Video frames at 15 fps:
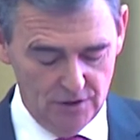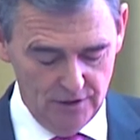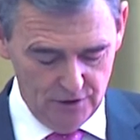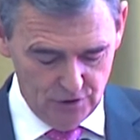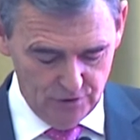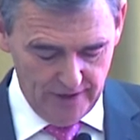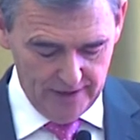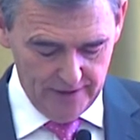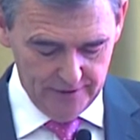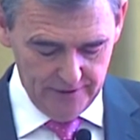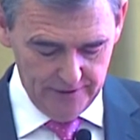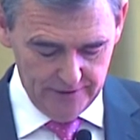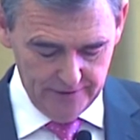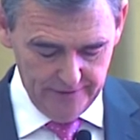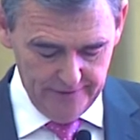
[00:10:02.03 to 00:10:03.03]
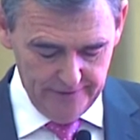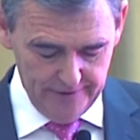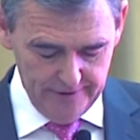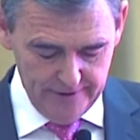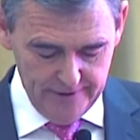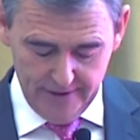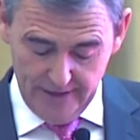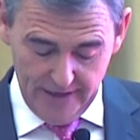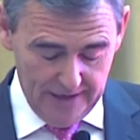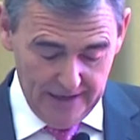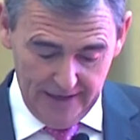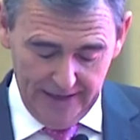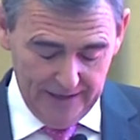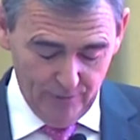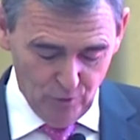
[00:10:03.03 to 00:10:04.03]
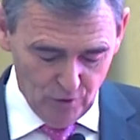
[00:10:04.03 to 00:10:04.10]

strategies. And